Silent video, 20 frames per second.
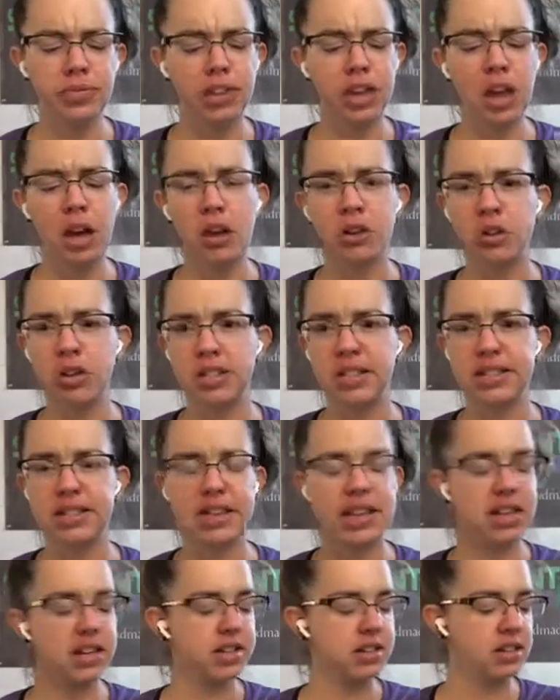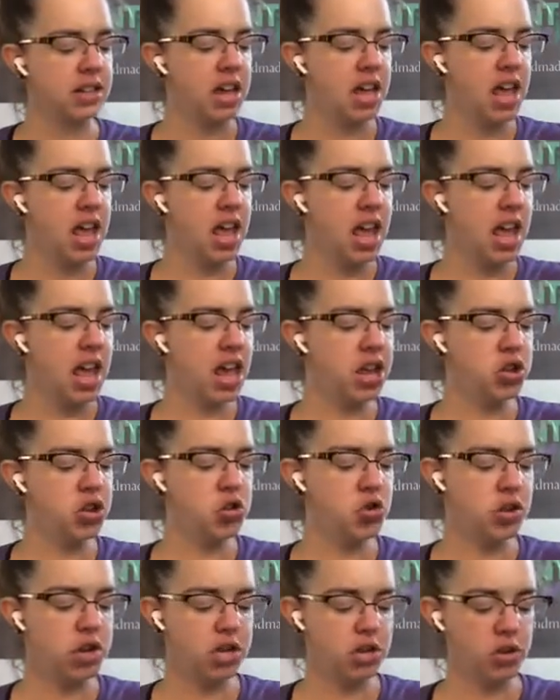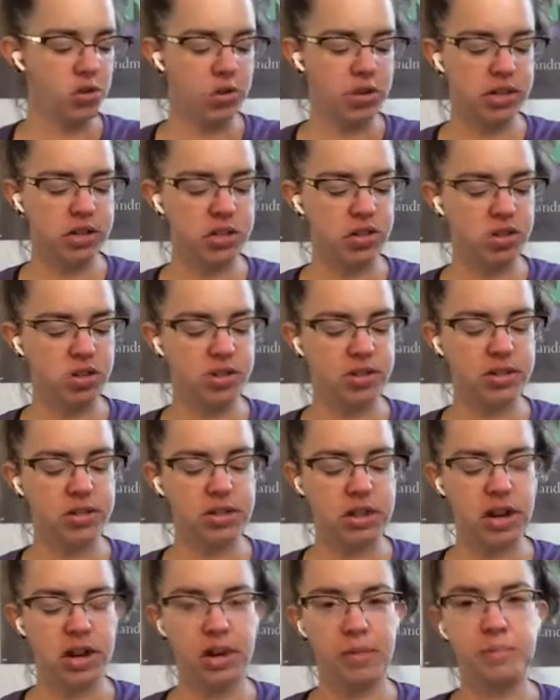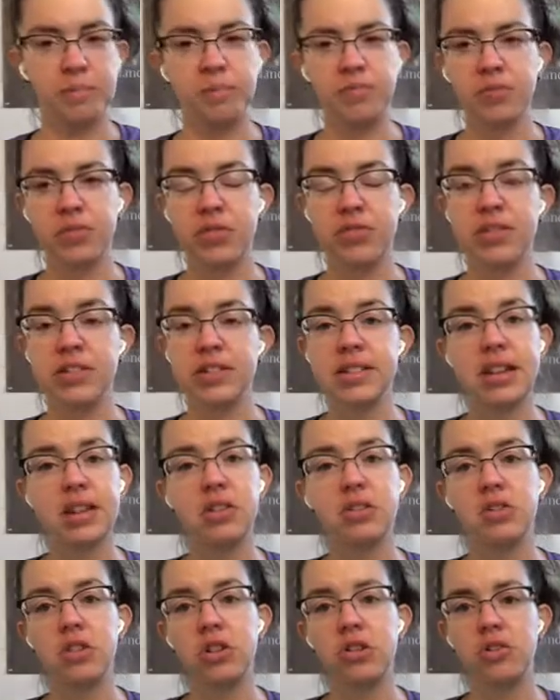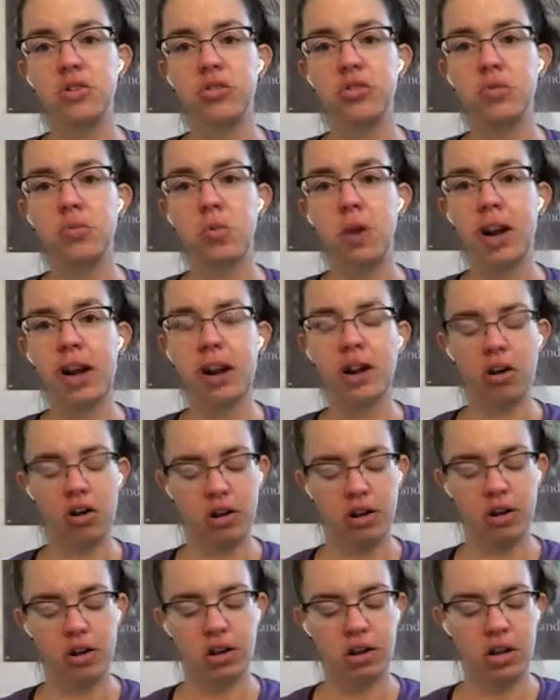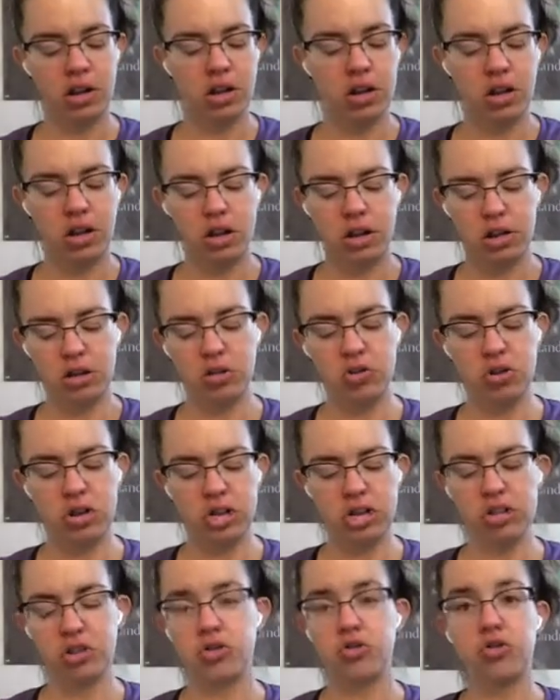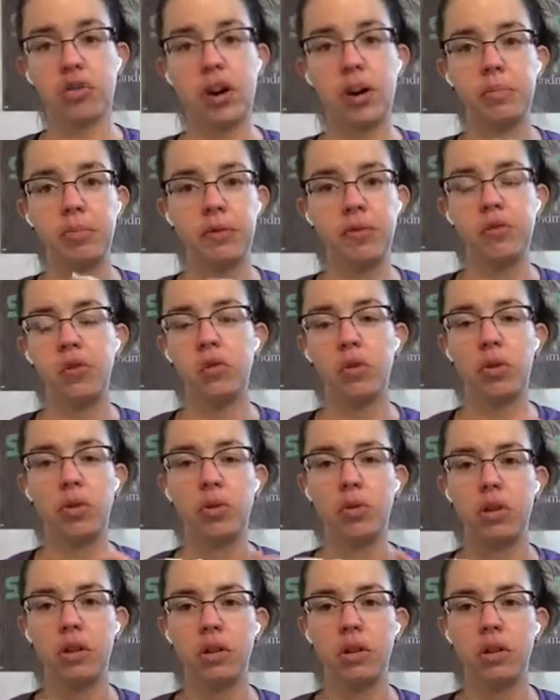good scent. And you can always just, the scent starts to wear, you can just drop a few